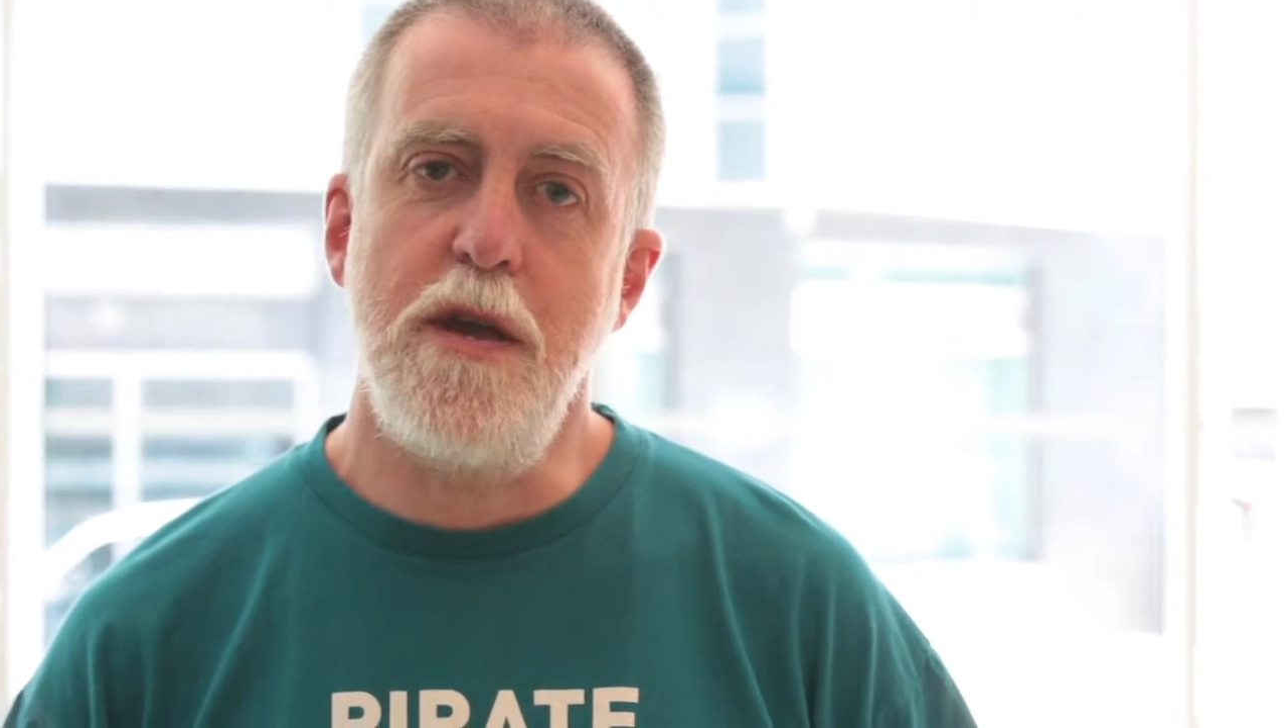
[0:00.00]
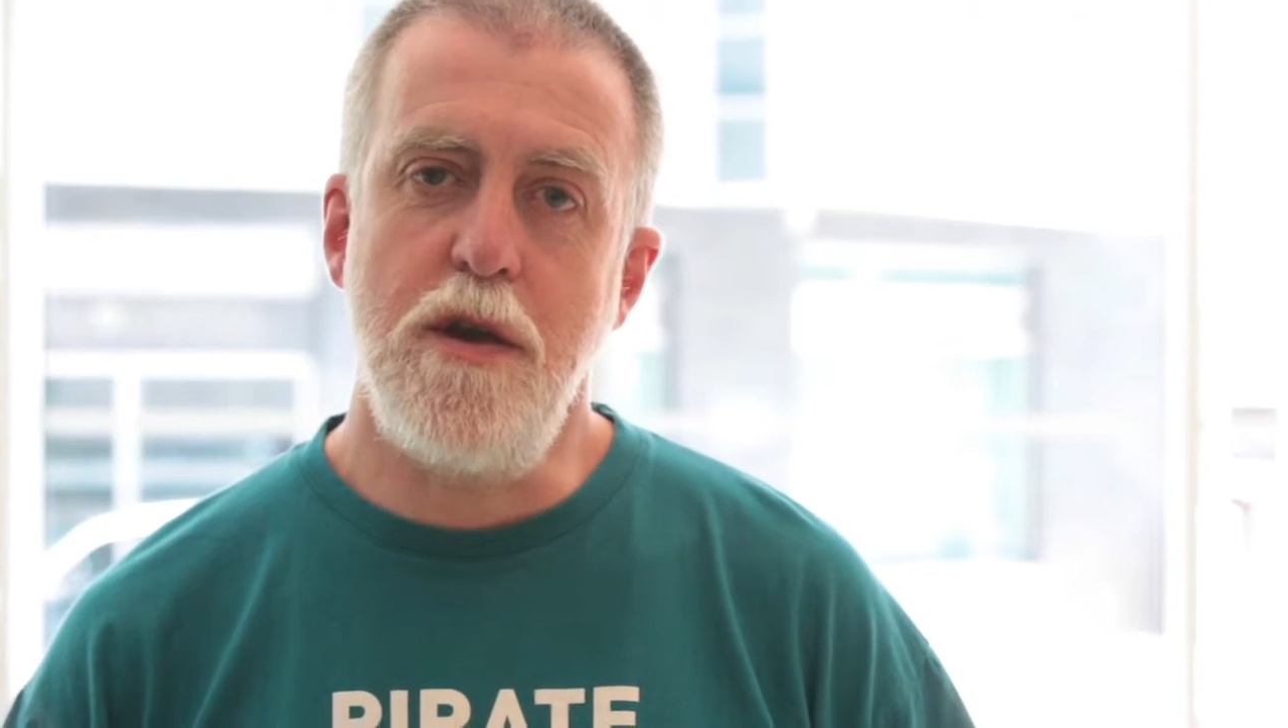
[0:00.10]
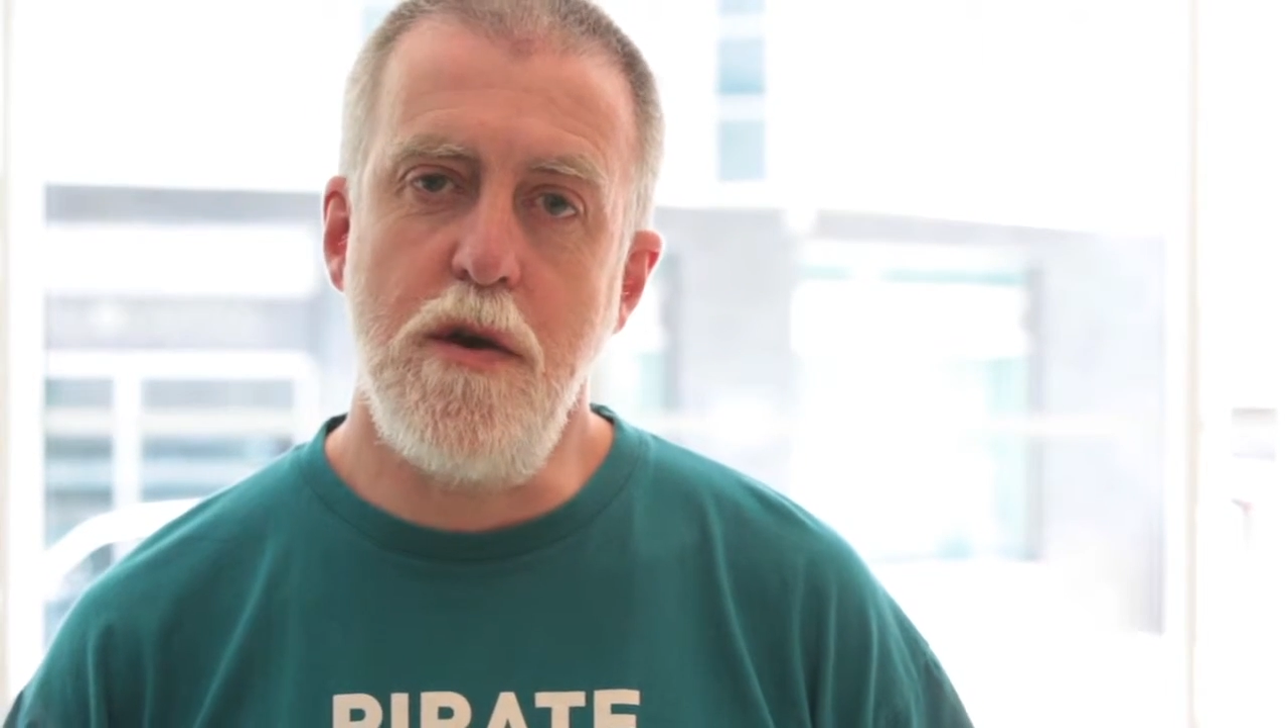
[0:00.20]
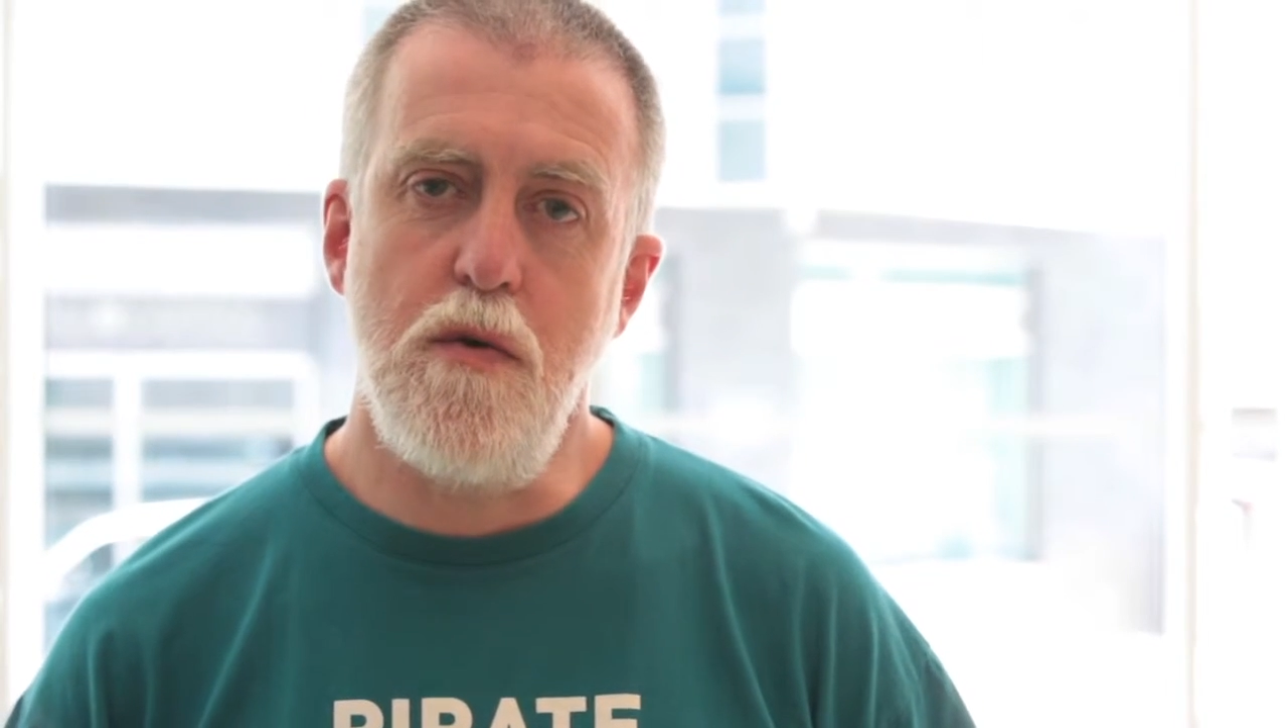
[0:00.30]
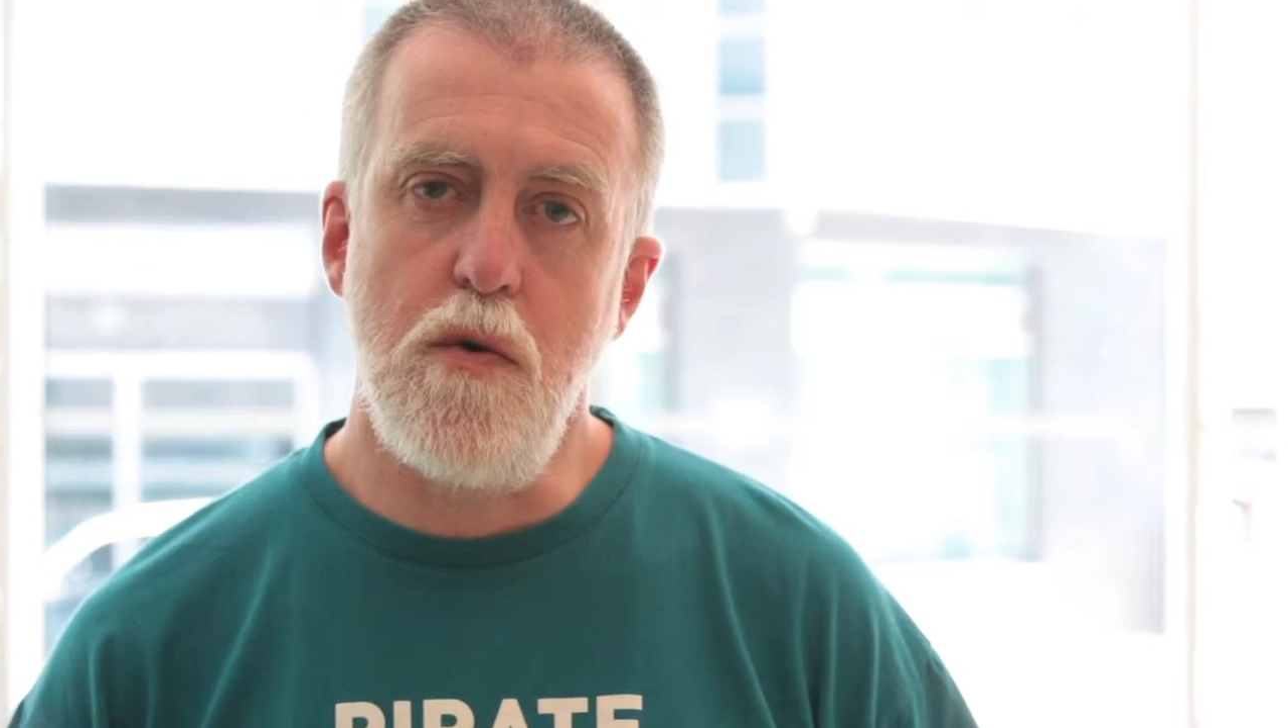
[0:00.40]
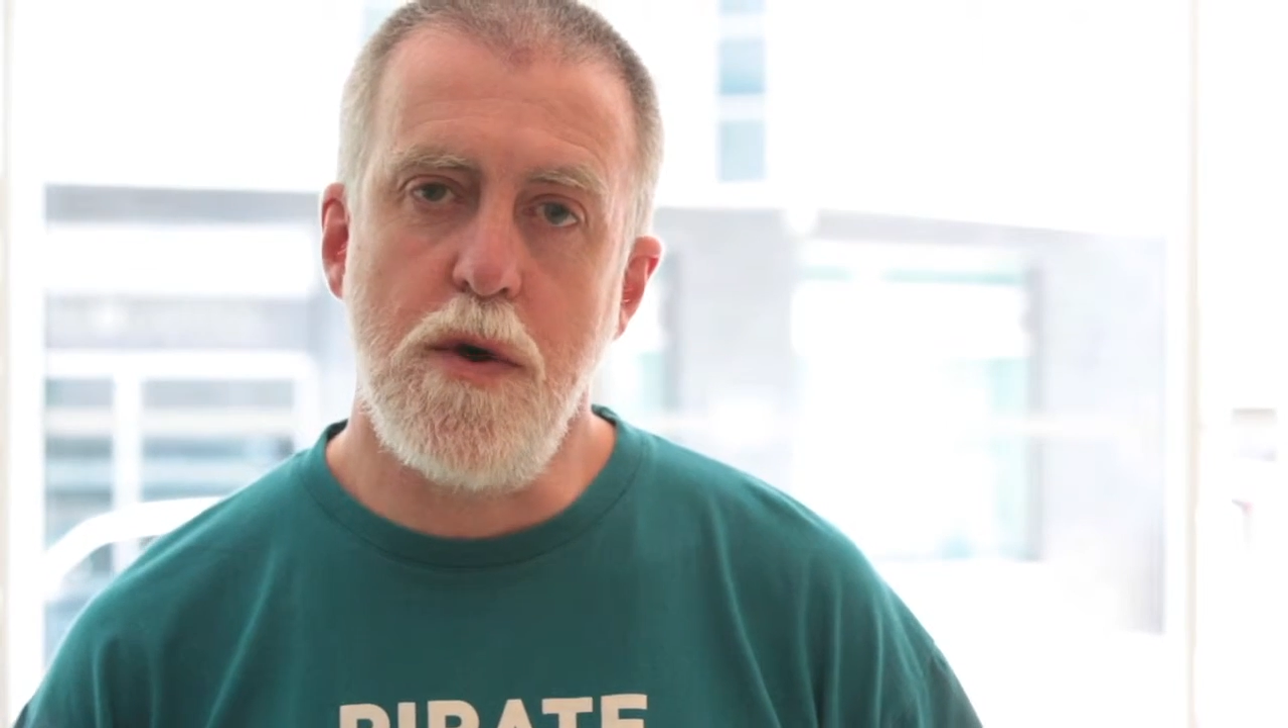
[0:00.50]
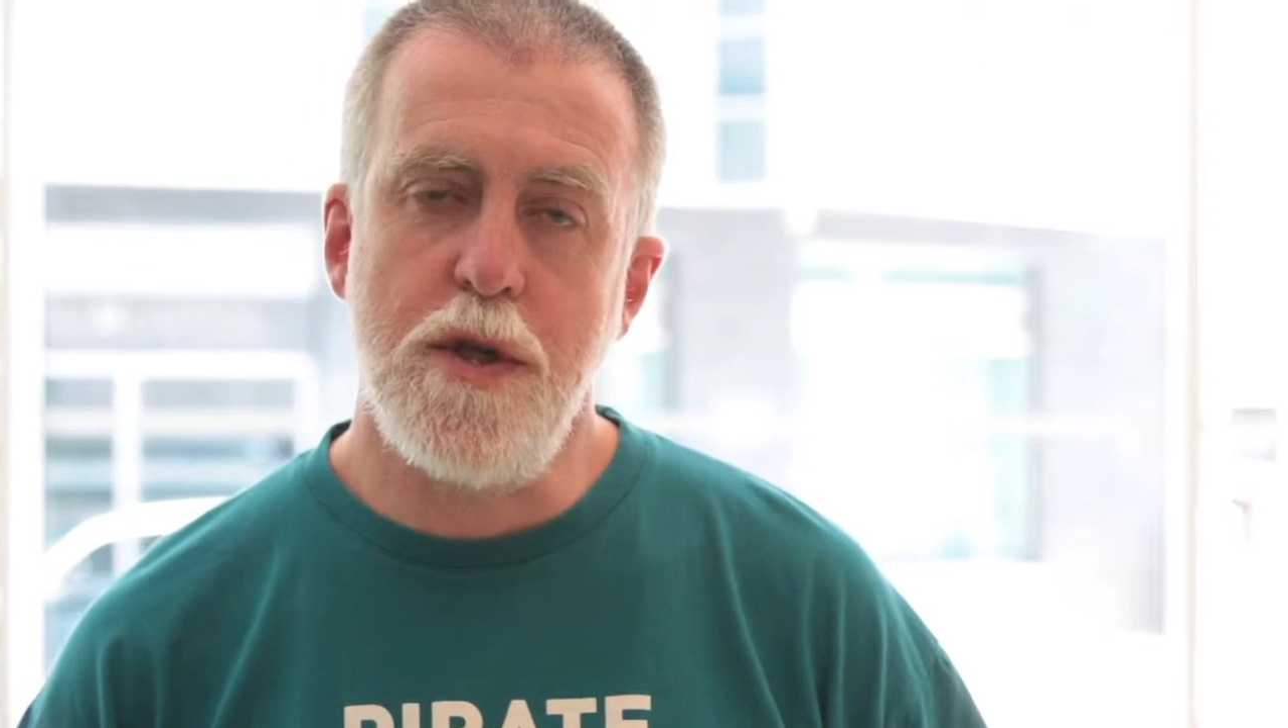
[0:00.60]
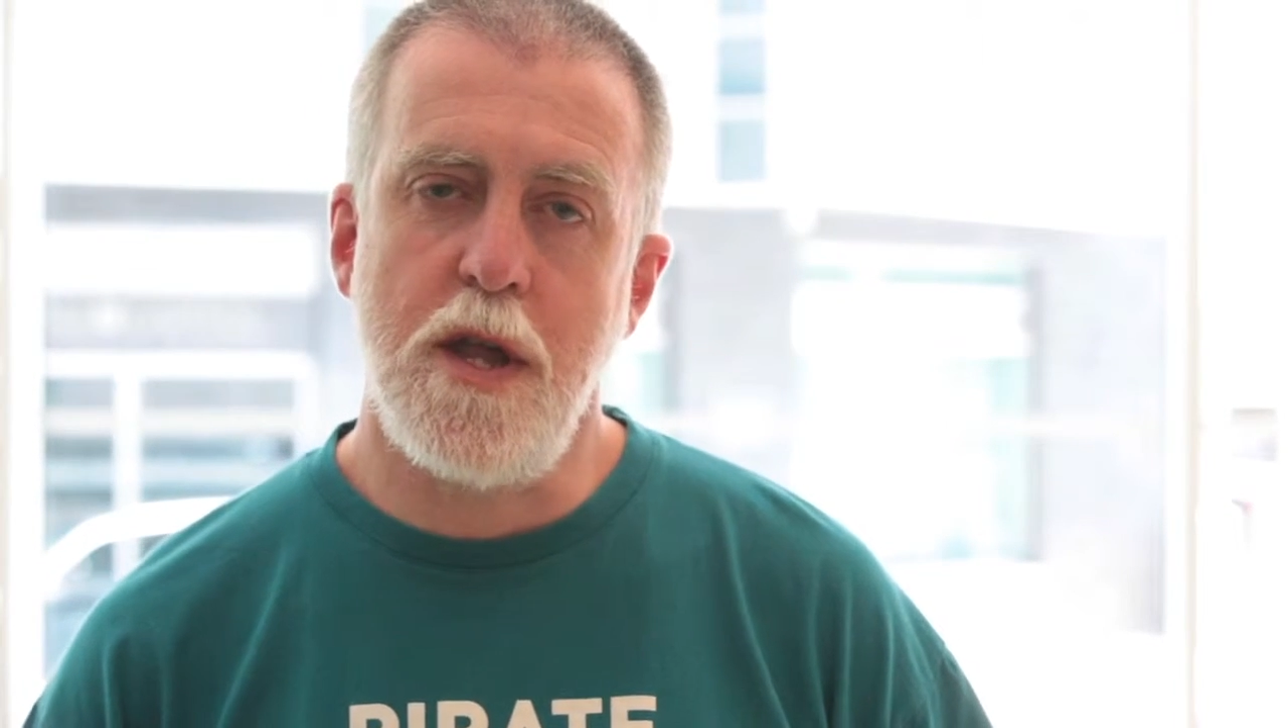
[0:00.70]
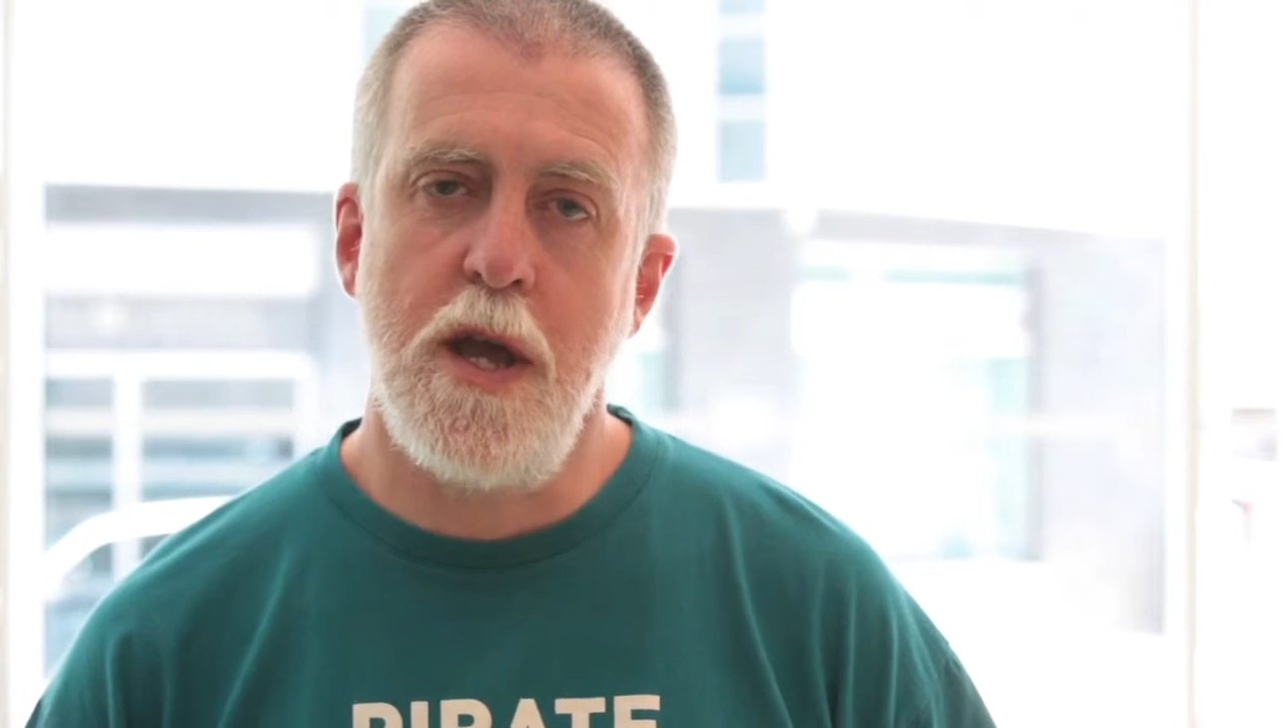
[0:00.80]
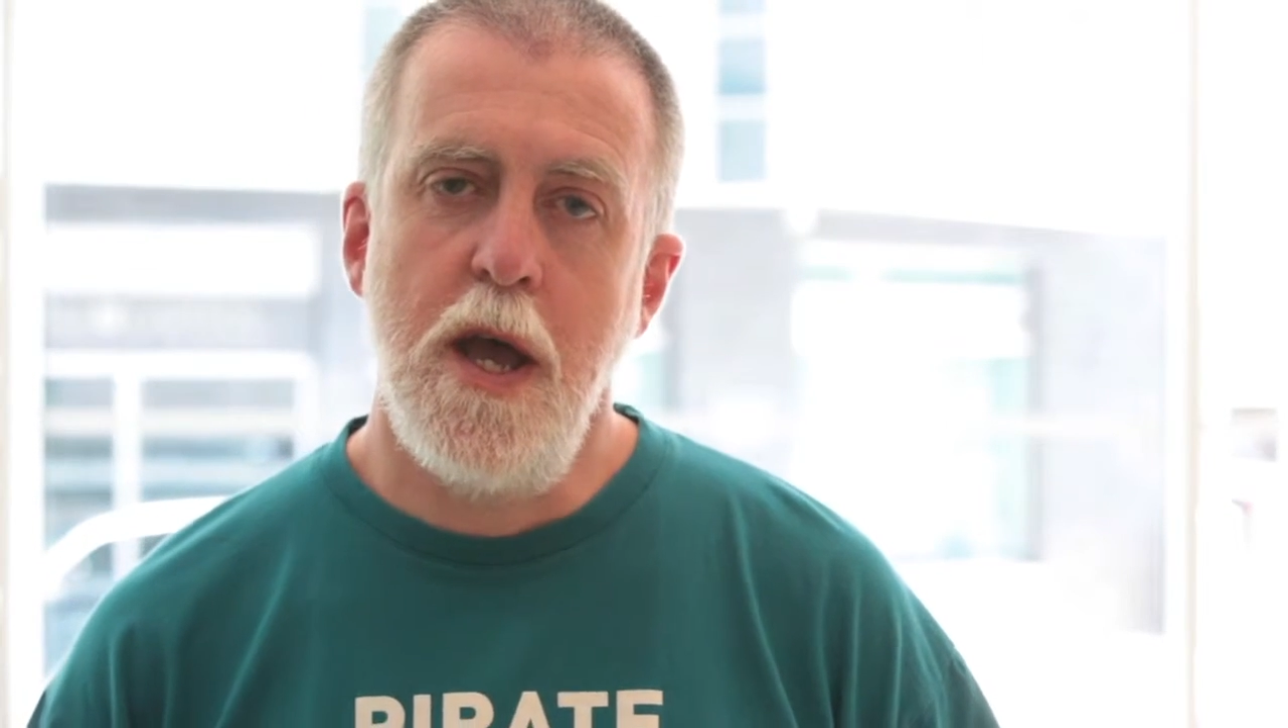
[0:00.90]

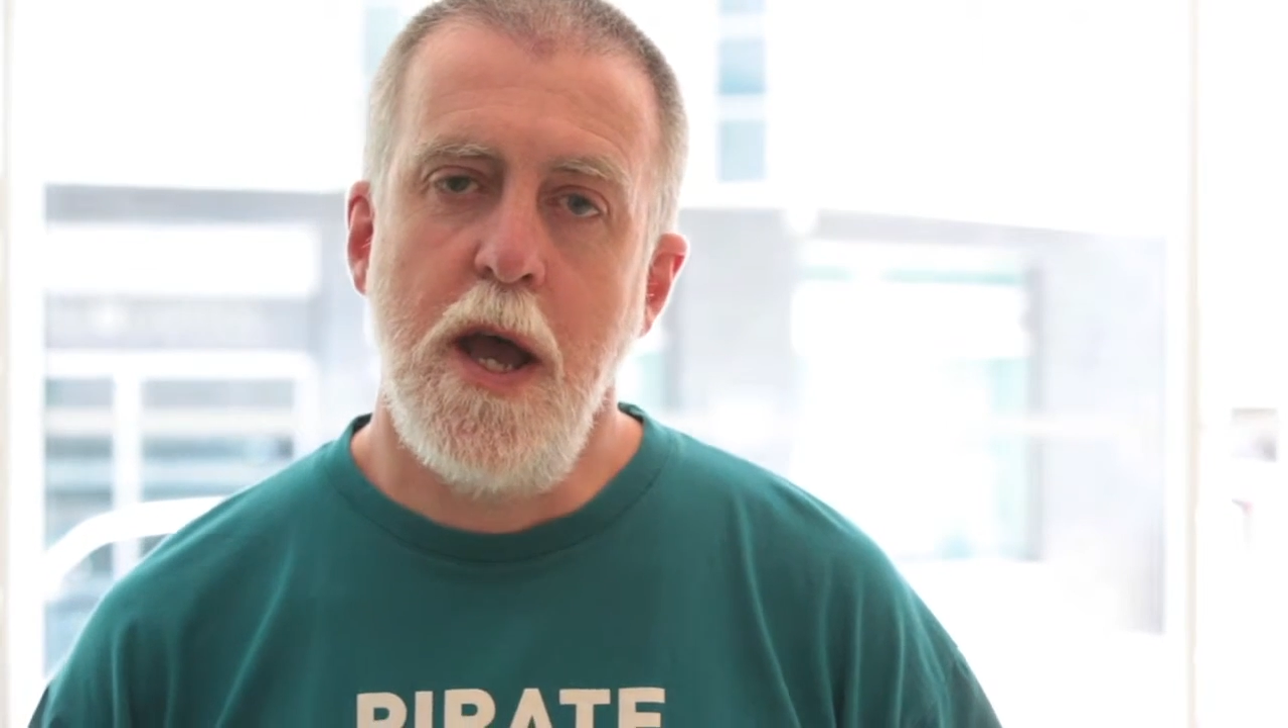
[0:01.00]
used